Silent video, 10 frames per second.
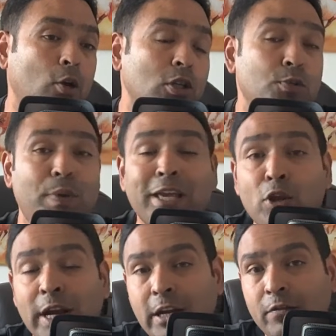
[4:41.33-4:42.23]

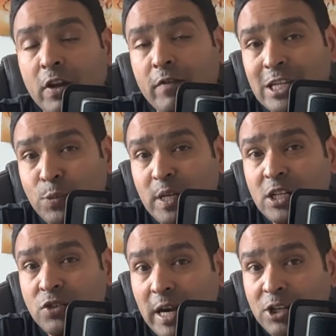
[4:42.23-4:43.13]
speculative investment
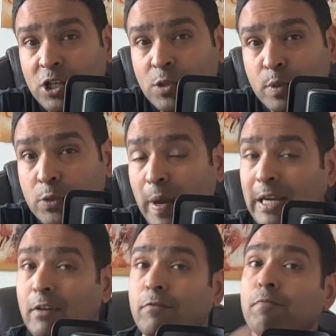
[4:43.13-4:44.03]
strategies
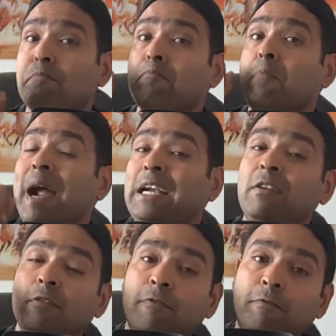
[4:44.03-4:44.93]
perspective might
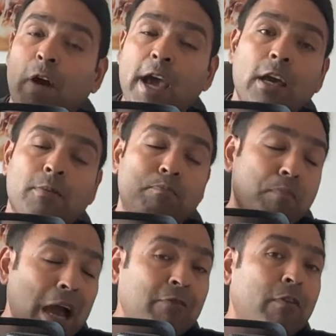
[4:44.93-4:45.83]

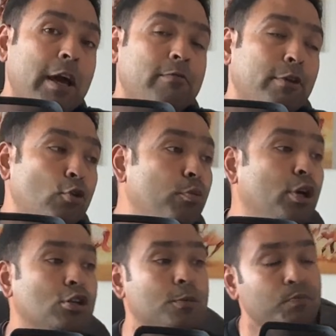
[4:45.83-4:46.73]
backfire for you
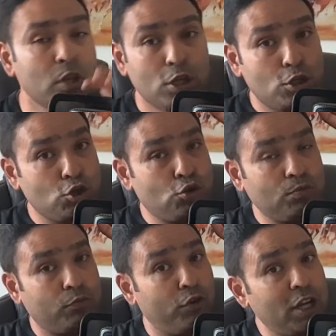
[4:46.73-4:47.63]
because
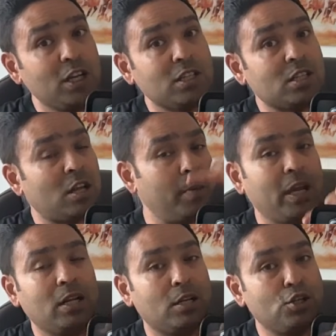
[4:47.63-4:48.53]
Venus is coming
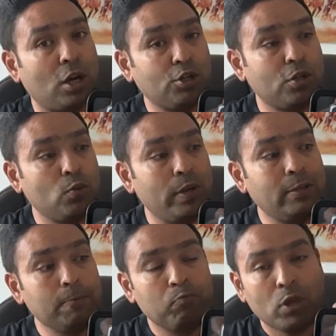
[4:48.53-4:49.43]
in conjunction with
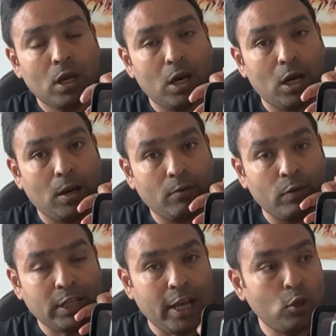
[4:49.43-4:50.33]

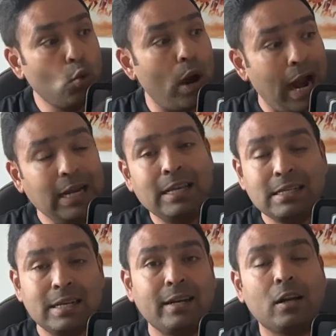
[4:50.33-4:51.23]
Ketu, and
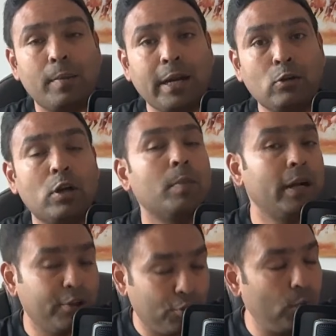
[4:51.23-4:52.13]
he's later coming into
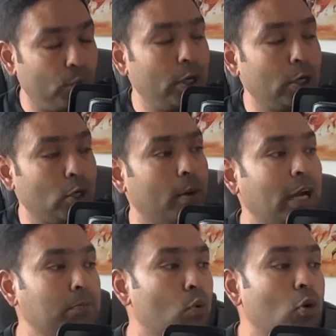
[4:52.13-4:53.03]
debilitation. We'll talk about
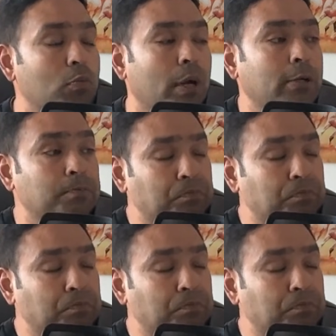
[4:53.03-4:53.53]
that more, but